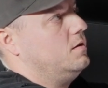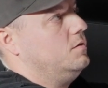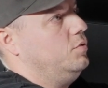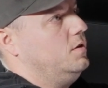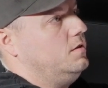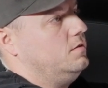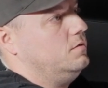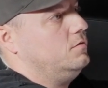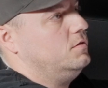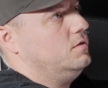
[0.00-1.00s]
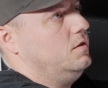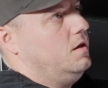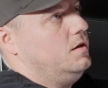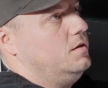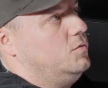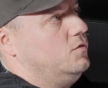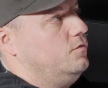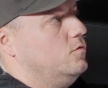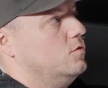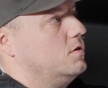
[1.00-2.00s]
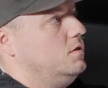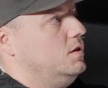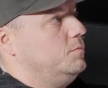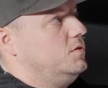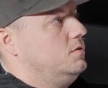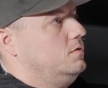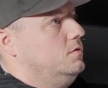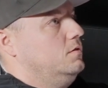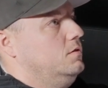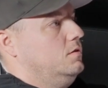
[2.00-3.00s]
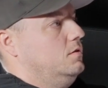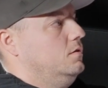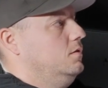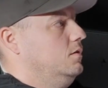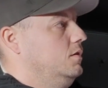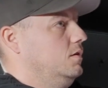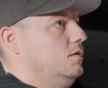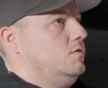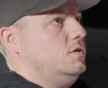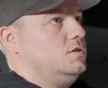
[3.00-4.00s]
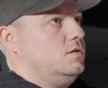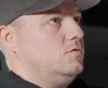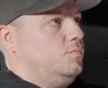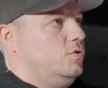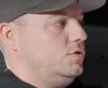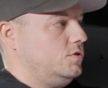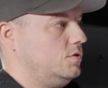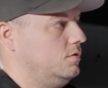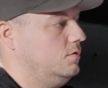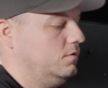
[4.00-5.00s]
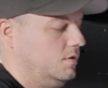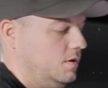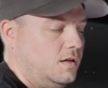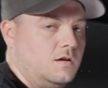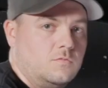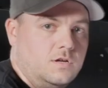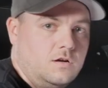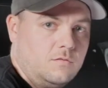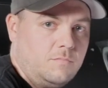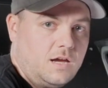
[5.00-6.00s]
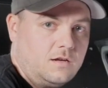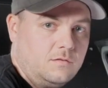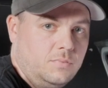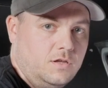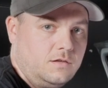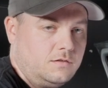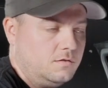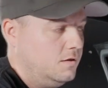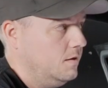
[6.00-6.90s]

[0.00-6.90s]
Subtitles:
into place. So just line up the 4 clips and give it a gentle push, and now we are back in place.